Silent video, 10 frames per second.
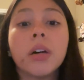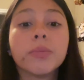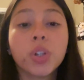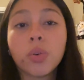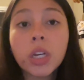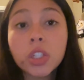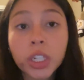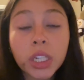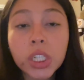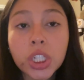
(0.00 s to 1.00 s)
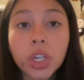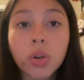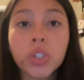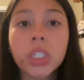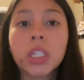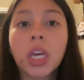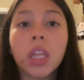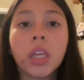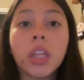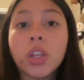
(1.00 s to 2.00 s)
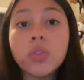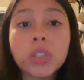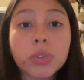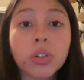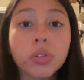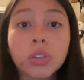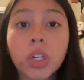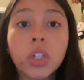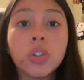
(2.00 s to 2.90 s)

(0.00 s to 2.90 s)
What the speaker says: So strength and conditioning coaches can then use the results